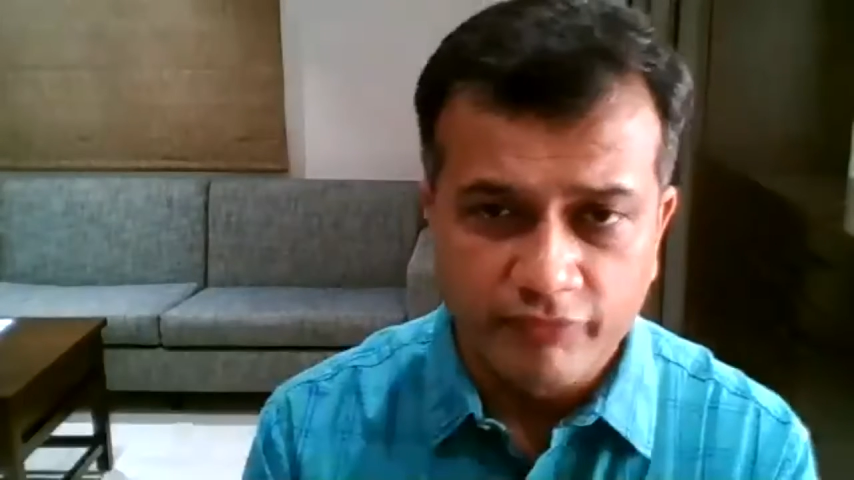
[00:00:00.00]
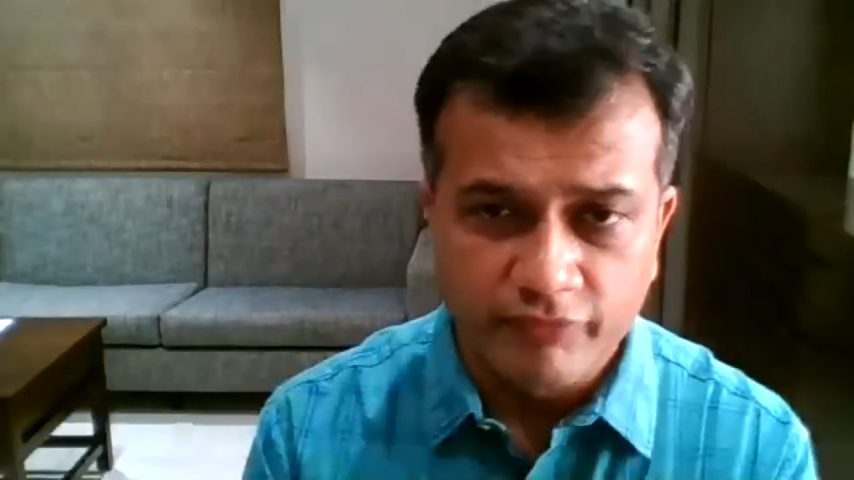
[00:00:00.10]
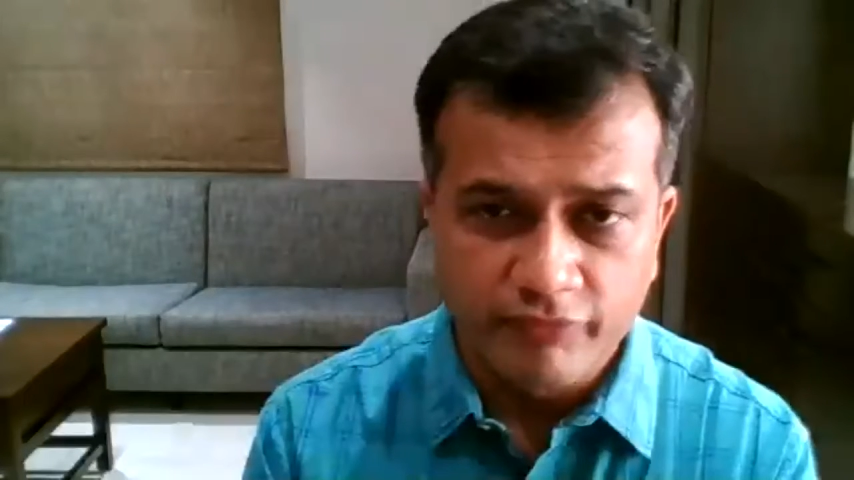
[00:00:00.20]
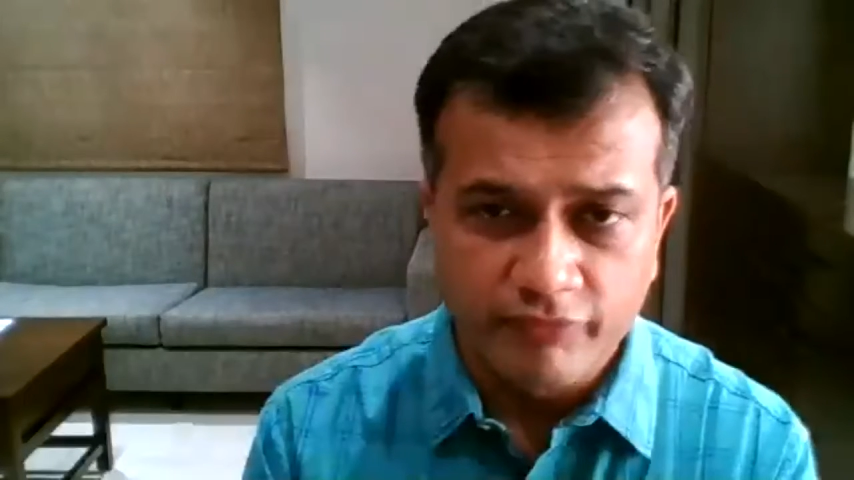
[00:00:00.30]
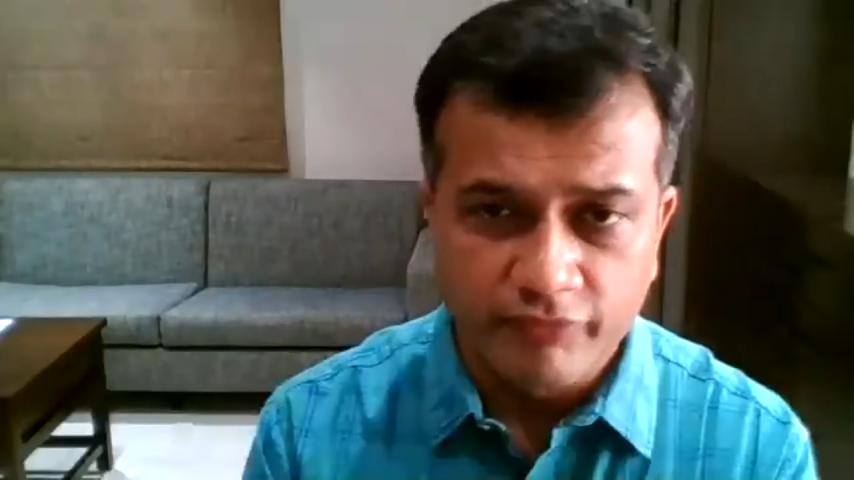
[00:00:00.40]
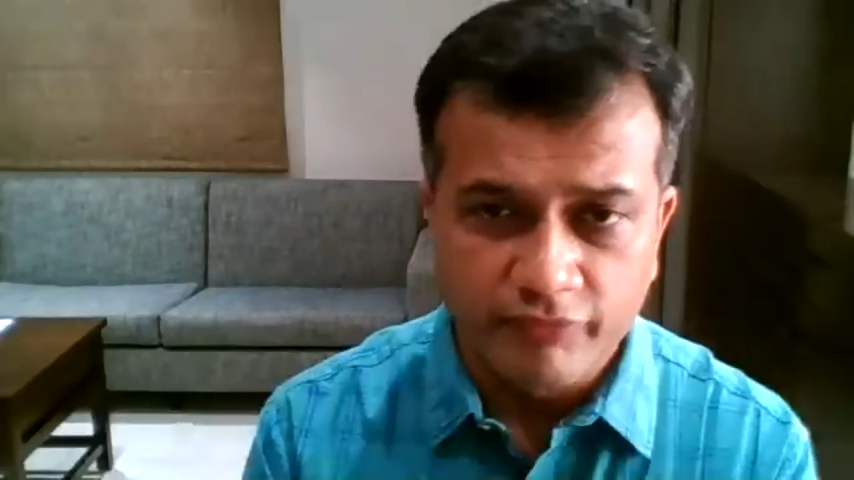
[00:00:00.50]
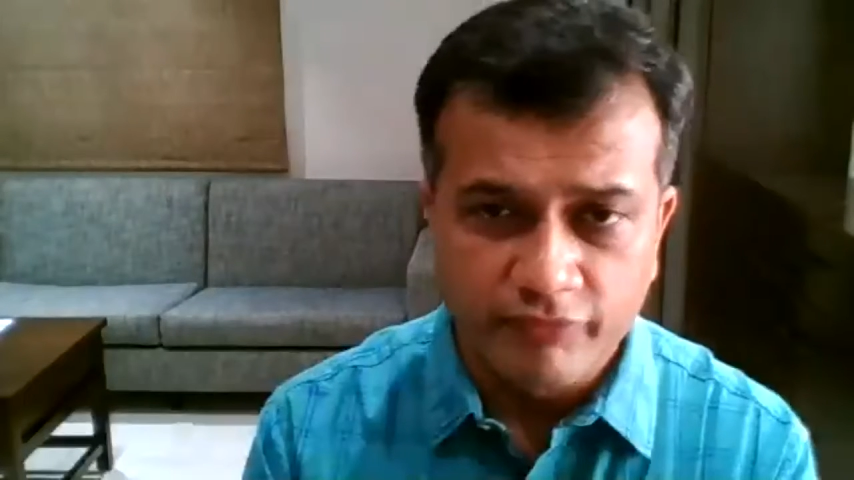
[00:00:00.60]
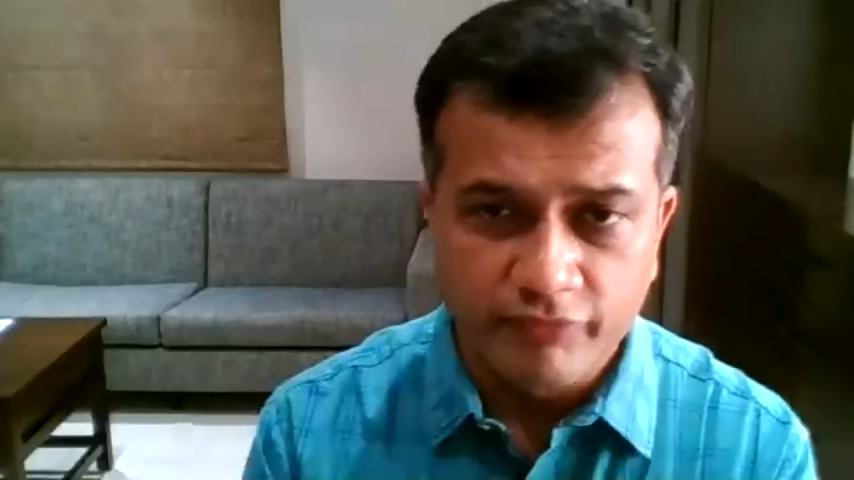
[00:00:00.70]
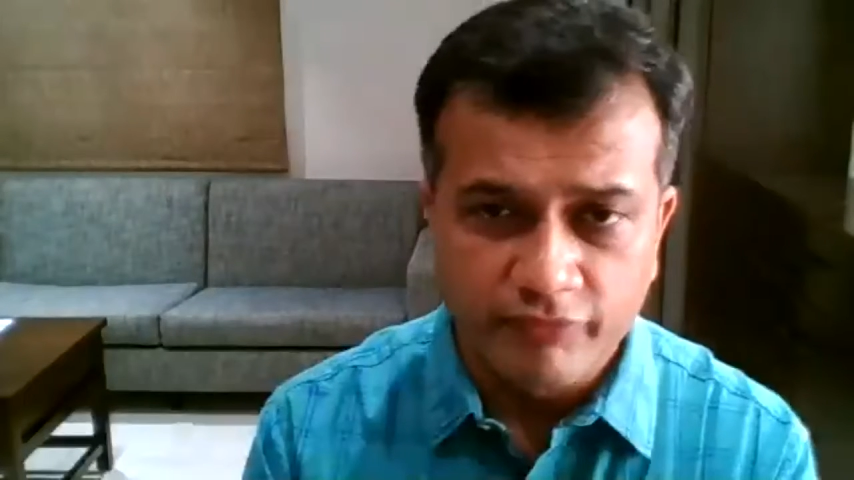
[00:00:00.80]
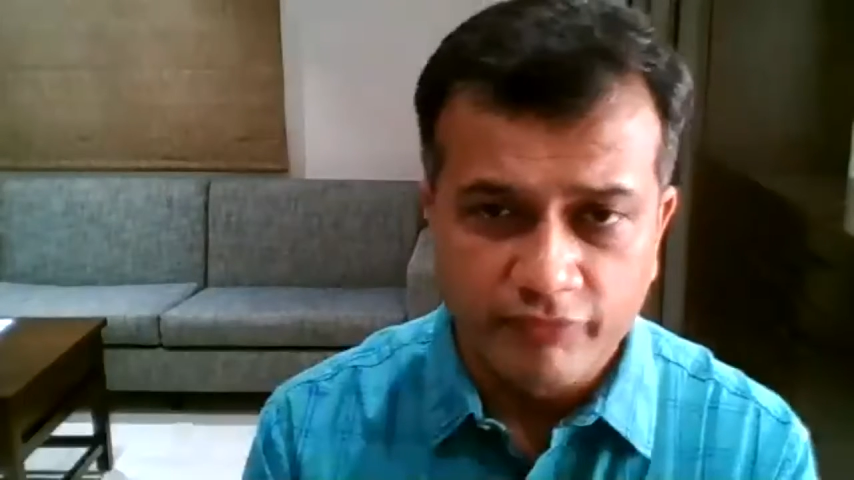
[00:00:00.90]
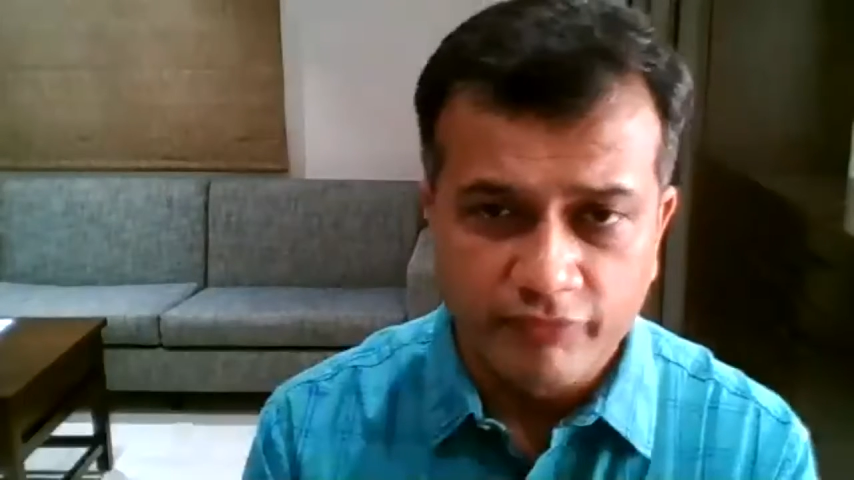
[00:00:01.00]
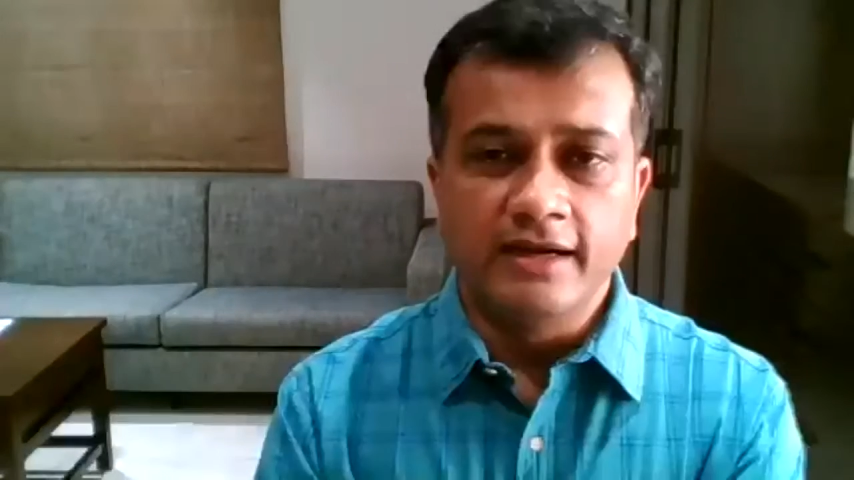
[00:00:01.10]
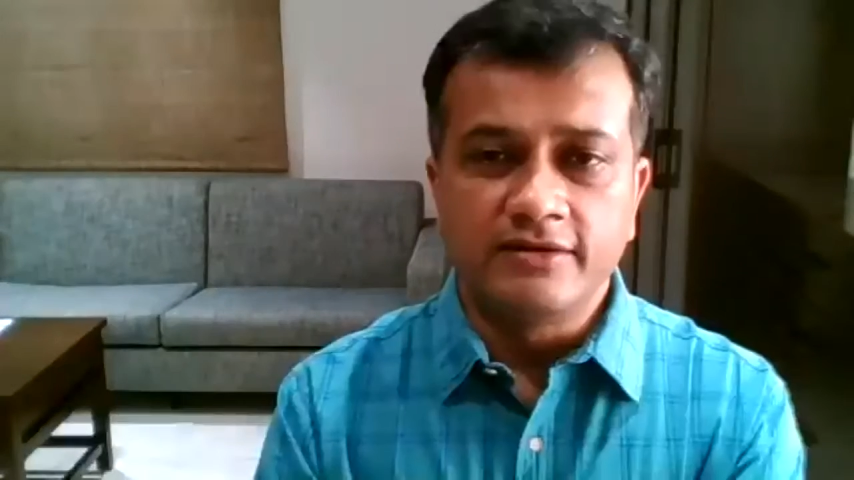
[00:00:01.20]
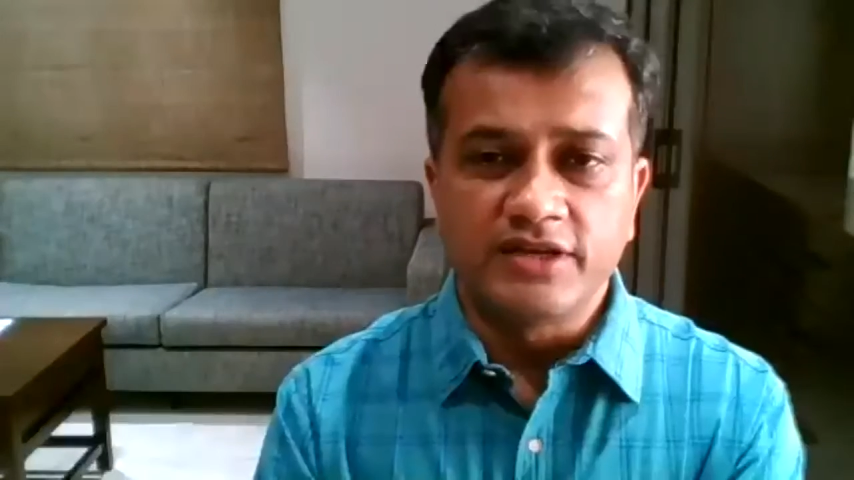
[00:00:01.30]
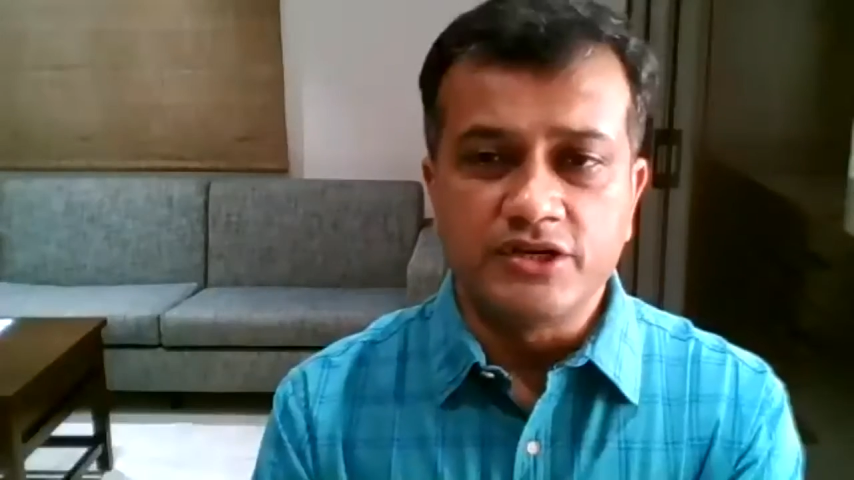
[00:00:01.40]
be aware, that
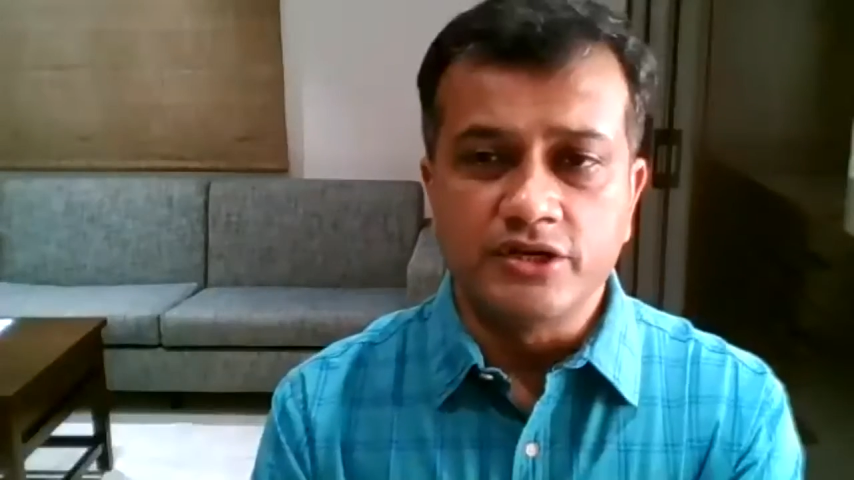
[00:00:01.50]
Section